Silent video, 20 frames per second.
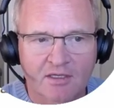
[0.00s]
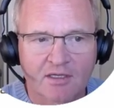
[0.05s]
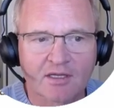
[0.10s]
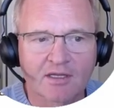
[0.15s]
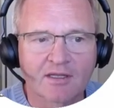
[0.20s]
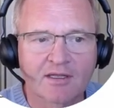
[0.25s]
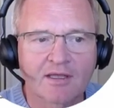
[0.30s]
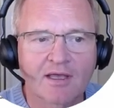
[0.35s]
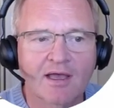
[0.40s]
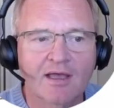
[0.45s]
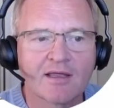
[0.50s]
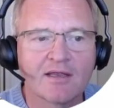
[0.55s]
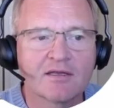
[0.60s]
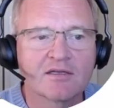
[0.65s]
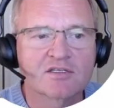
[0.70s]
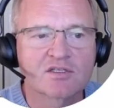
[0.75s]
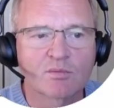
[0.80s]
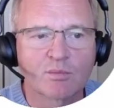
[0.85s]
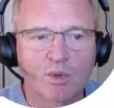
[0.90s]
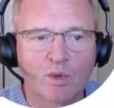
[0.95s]
It gained
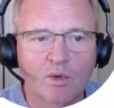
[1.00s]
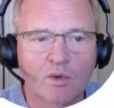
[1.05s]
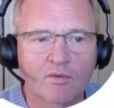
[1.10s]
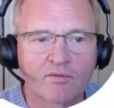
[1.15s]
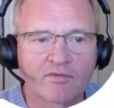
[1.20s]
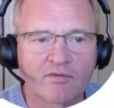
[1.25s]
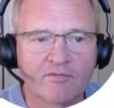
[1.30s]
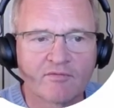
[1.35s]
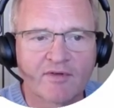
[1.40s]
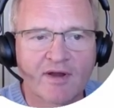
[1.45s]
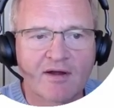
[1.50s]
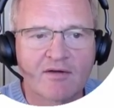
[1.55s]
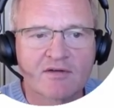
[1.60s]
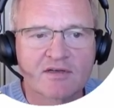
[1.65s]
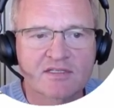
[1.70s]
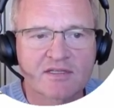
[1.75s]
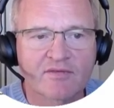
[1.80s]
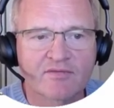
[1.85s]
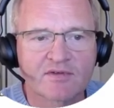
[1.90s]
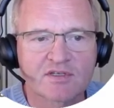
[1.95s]
support from
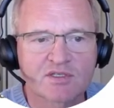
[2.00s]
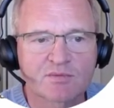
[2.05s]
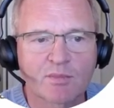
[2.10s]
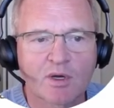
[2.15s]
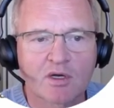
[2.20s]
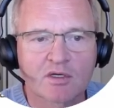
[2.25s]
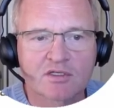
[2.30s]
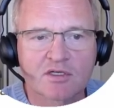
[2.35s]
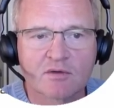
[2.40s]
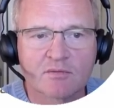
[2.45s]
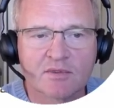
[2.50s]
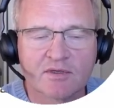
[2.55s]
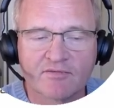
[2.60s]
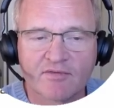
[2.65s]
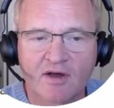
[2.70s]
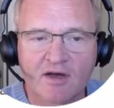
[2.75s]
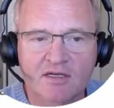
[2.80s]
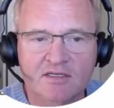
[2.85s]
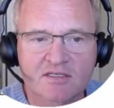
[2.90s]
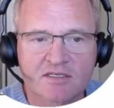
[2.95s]
various different smart home
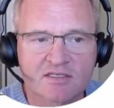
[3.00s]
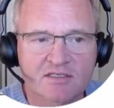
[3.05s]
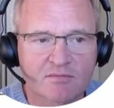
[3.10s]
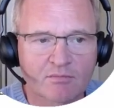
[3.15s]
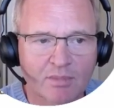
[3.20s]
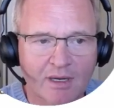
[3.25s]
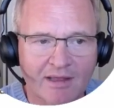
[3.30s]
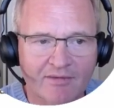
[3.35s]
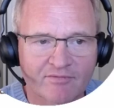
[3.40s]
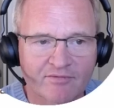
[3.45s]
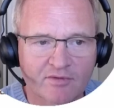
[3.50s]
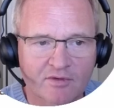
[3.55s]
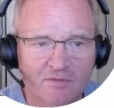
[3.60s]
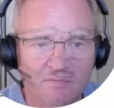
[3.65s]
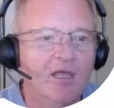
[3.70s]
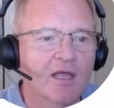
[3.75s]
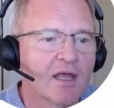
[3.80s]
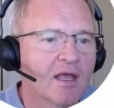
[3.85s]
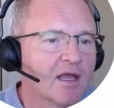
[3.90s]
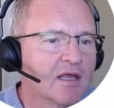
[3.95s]
devices and
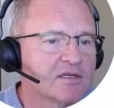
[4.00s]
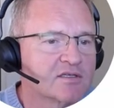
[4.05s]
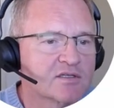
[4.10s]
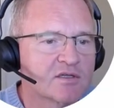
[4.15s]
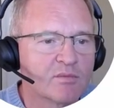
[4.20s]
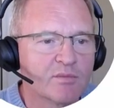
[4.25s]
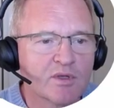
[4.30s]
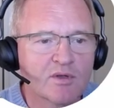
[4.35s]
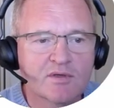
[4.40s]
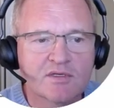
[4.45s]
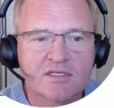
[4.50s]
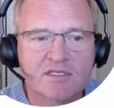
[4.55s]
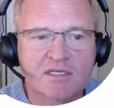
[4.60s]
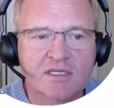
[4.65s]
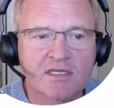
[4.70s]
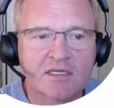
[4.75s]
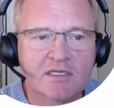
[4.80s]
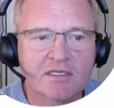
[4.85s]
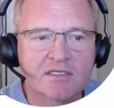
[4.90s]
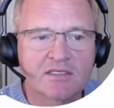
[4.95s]
platforms. Its
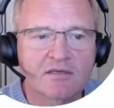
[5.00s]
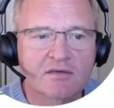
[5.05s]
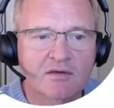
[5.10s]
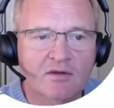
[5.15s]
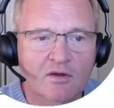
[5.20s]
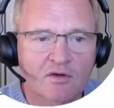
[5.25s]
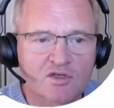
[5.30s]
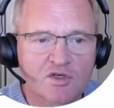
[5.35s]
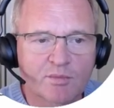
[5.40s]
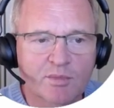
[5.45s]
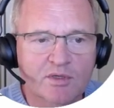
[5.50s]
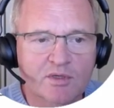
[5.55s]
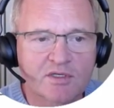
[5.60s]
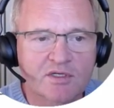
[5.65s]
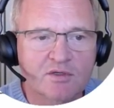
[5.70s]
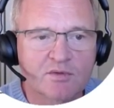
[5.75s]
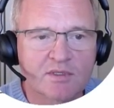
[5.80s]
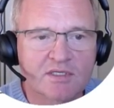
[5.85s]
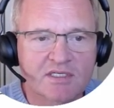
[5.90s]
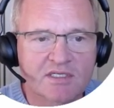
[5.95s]
community
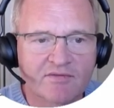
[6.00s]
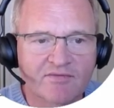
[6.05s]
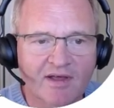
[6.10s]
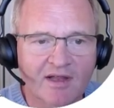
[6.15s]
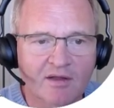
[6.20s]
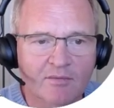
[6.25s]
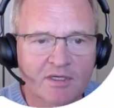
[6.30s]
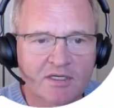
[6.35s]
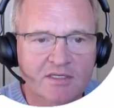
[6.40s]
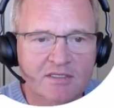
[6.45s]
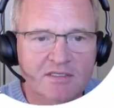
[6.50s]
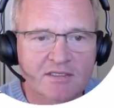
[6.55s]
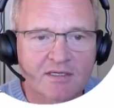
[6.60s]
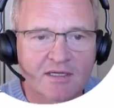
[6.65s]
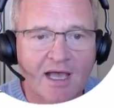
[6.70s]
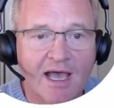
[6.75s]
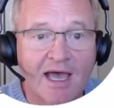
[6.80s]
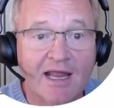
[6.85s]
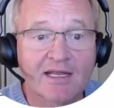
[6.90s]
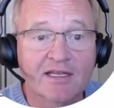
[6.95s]
contributed to its development,
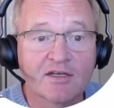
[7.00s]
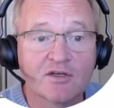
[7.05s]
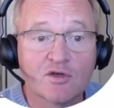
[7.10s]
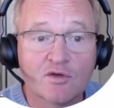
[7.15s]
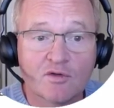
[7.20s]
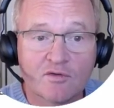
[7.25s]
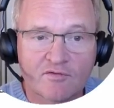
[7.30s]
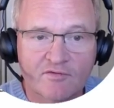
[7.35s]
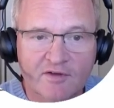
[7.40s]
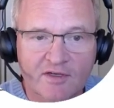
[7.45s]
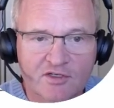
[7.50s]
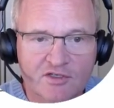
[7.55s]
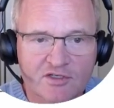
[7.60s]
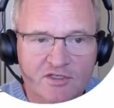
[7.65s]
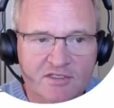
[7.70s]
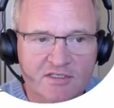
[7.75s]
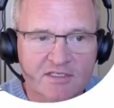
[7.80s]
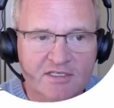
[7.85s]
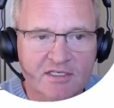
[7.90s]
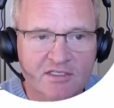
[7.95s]
adding new
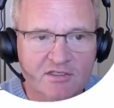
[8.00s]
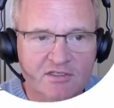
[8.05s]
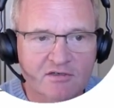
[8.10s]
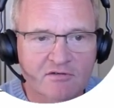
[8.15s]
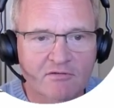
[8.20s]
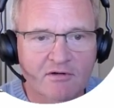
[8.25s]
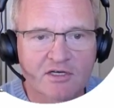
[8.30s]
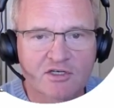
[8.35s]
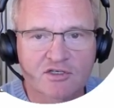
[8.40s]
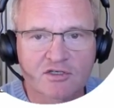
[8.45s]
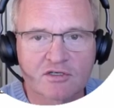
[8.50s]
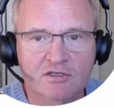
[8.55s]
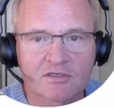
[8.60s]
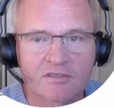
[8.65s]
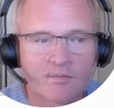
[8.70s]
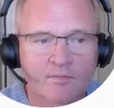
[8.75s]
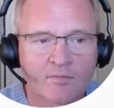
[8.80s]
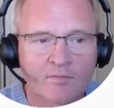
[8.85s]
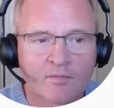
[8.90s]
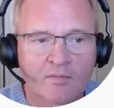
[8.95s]
features and integrations.